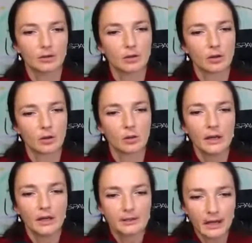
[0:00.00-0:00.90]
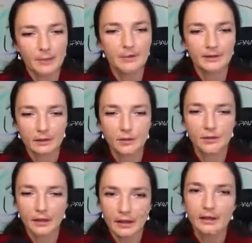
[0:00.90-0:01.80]
So
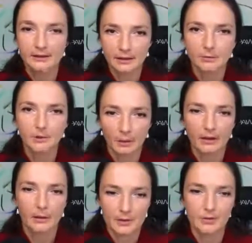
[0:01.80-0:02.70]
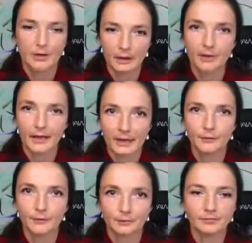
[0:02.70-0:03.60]
cybersecurity is number one opportunity right
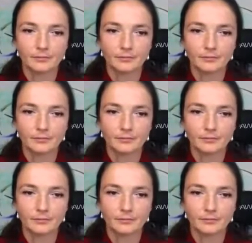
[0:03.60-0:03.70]
now.